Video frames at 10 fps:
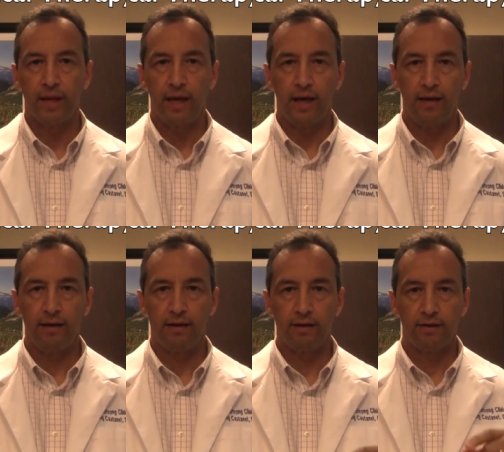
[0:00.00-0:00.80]

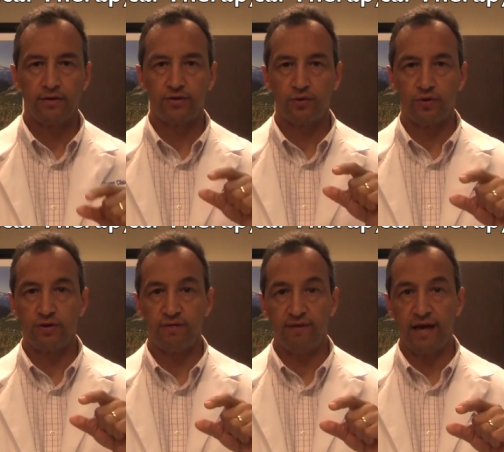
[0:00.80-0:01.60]
And the
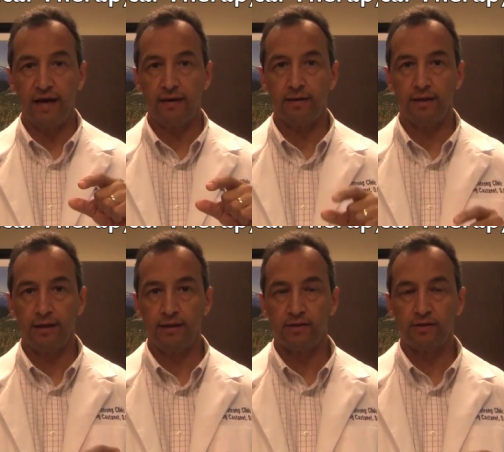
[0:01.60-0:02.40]
source of that
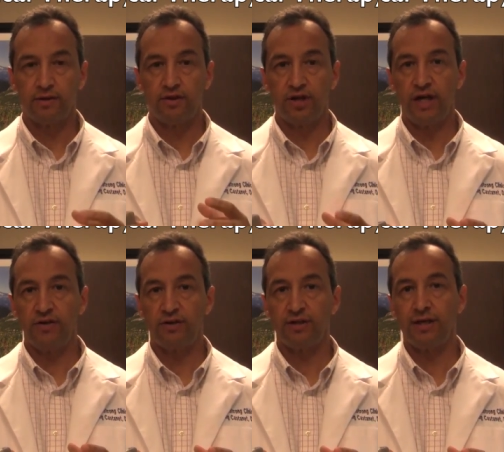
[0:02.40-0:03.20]
is the
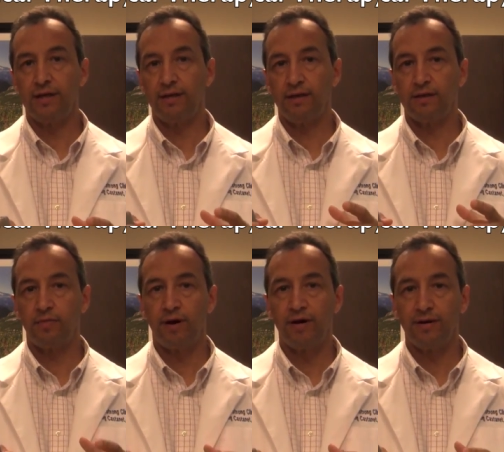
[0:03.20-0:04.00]
changes in the
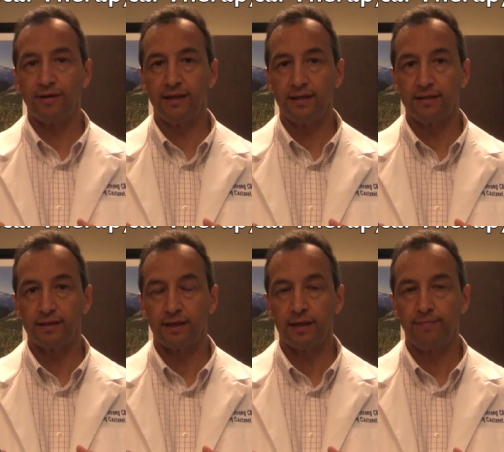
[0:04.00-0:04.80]
spinal
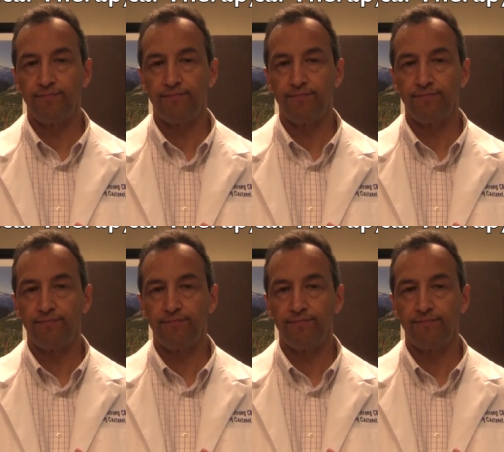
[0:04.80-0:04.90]
disc.